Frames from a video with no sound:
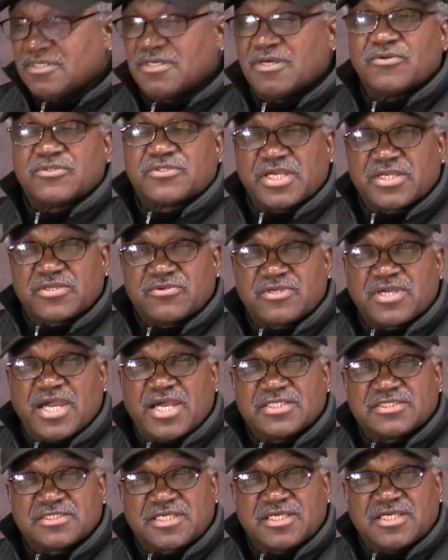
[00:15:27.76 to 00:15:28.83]
I want to thank you
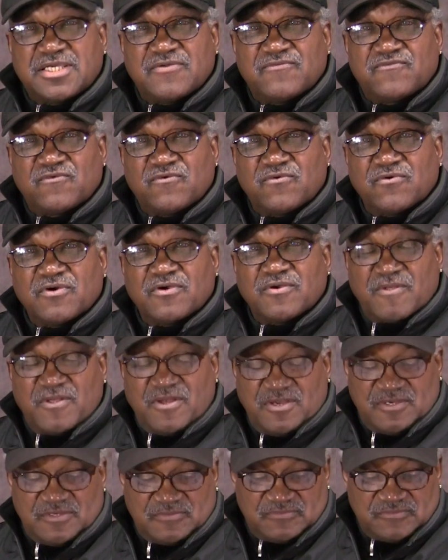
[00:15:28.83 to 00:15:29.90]
guys again for
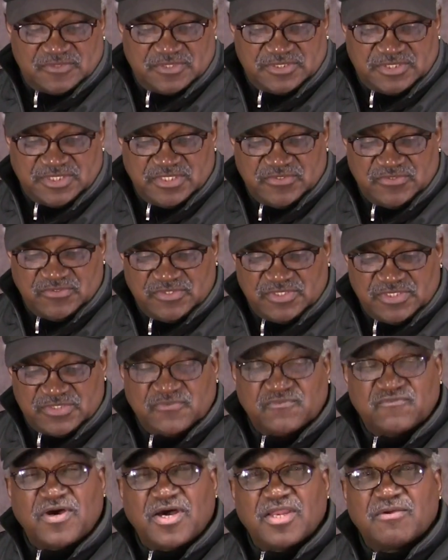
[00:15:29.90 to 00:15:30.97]
continuing to
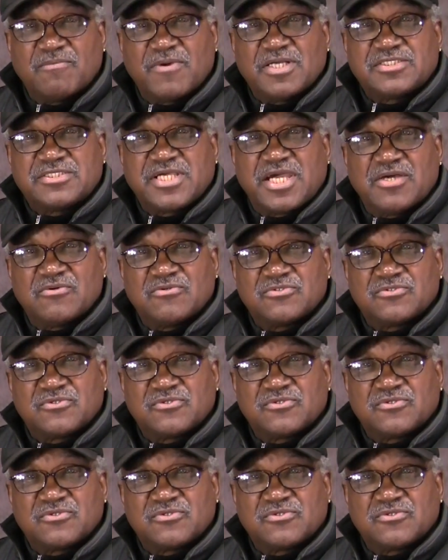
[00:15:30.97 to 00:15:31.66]
follow my channel.